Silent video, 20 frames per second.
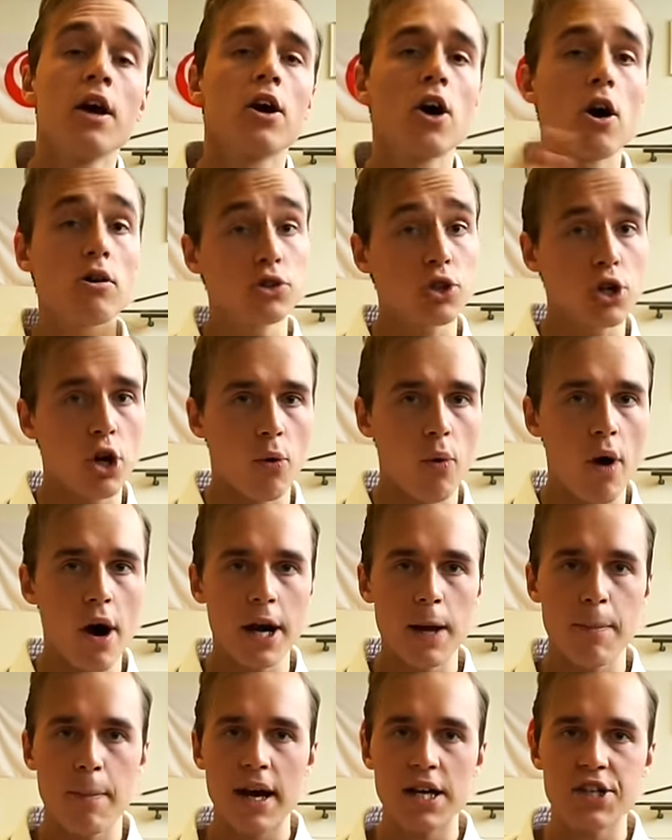Go to
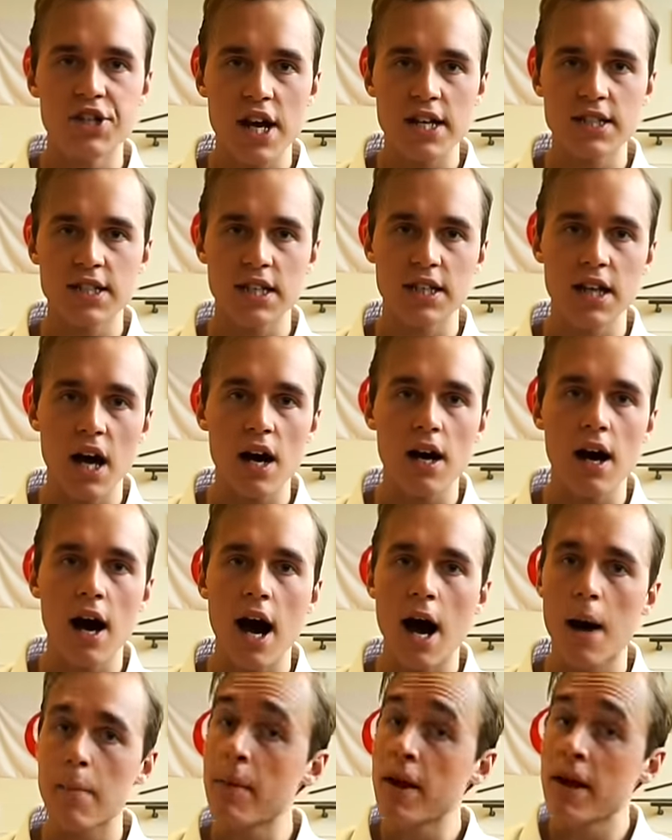
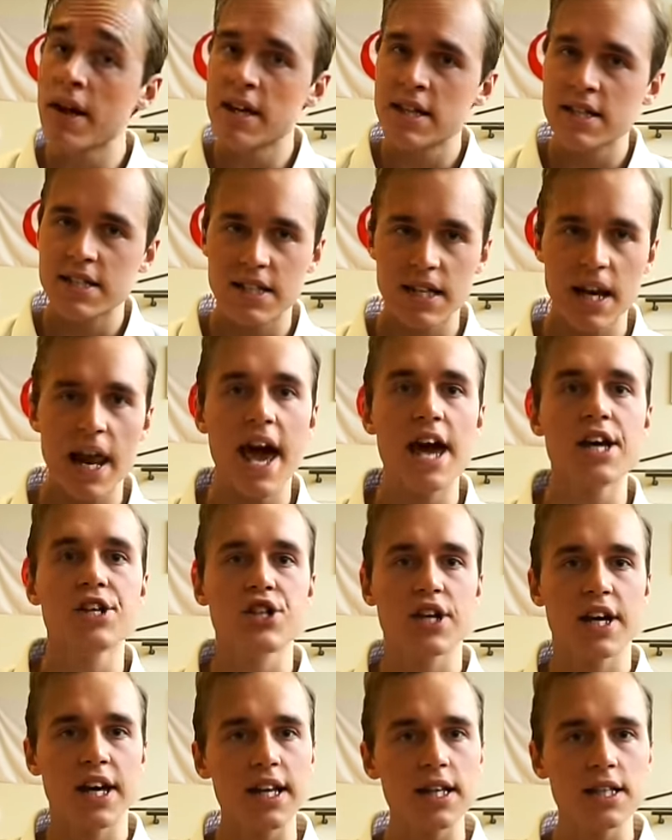
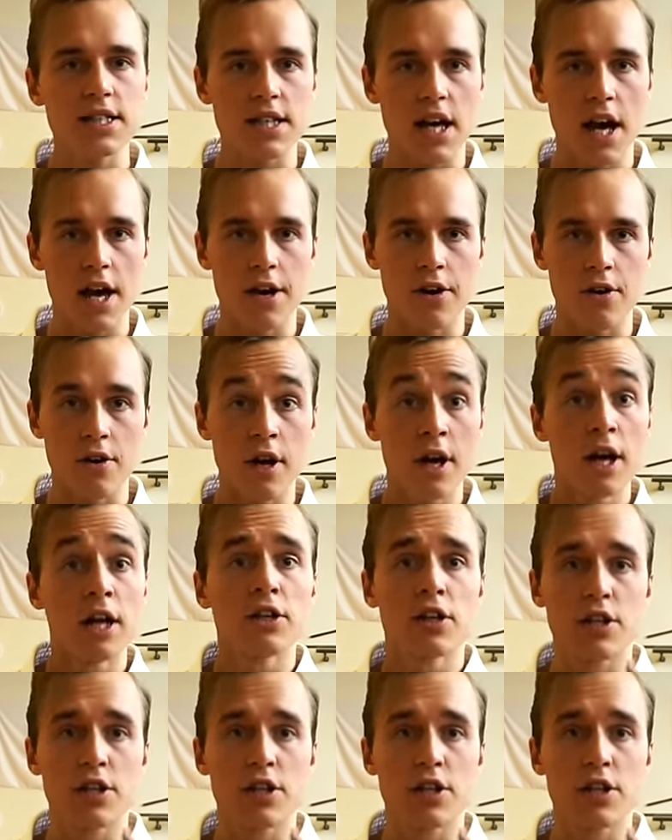karatebyjesse.com/insider